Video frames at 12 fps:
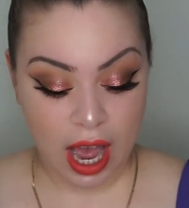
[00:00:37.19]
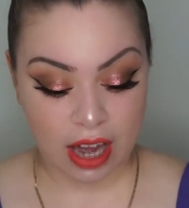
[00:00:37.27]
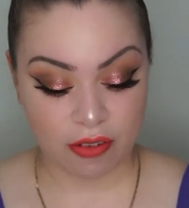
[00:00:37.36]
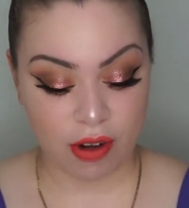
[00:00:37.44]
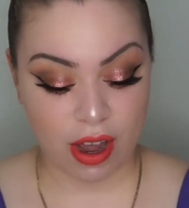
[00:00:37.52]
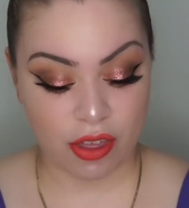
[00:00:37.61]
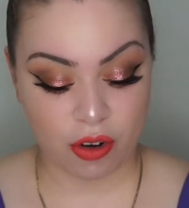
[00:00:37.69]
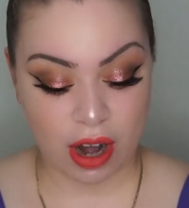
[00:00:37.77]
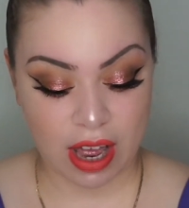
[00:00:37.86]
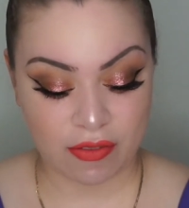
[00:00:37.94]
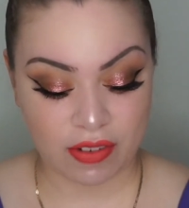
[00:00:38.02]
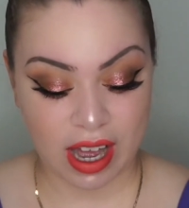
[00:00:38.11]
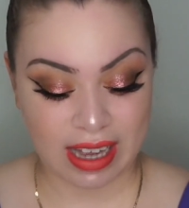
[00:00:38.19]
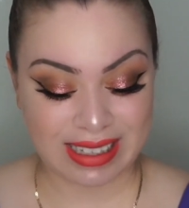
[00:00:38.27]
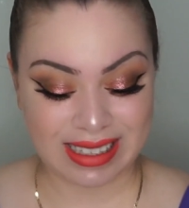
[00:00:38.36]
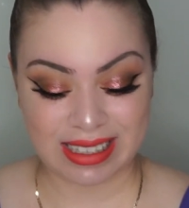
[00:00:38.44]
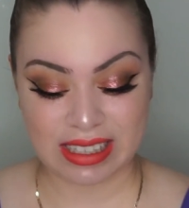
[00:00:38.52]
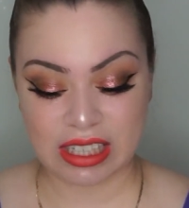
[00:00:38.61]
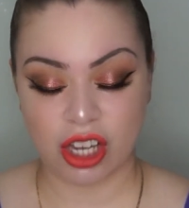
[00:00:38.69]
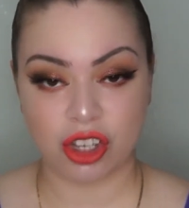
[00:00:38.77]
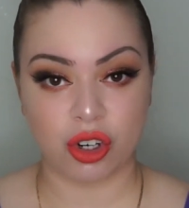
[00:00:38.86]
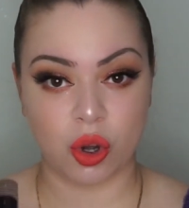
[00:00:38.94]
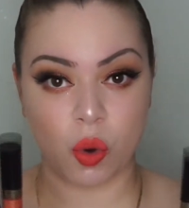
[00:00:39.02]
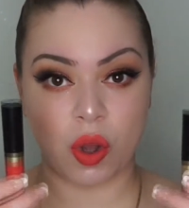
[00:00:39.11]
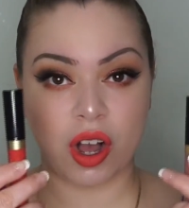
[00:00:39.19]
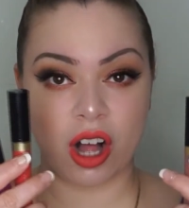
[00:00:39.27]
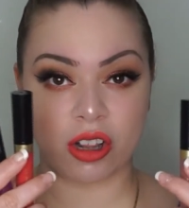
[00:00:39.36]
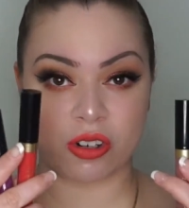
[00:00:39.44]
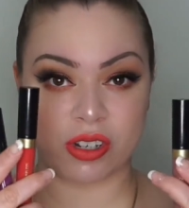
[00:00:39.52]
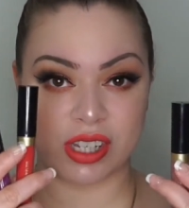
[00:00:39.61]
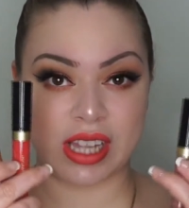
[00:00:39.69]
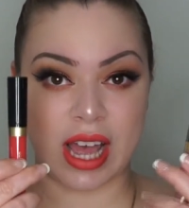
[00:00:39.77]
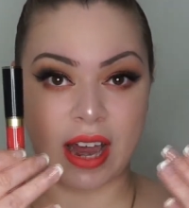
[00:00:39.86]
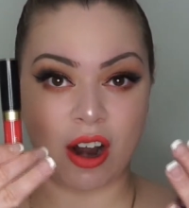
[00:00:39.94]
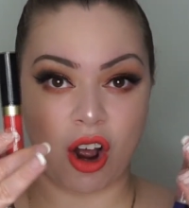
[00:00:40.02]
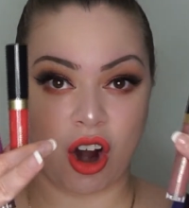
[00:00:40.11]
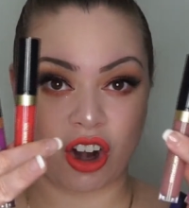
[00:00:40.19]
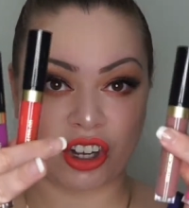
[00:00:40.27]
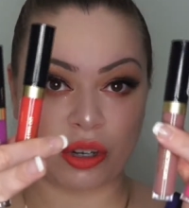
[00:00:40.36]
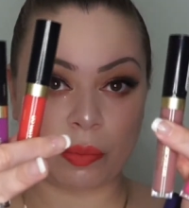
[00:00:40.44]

I'd rather have gotten, colors that are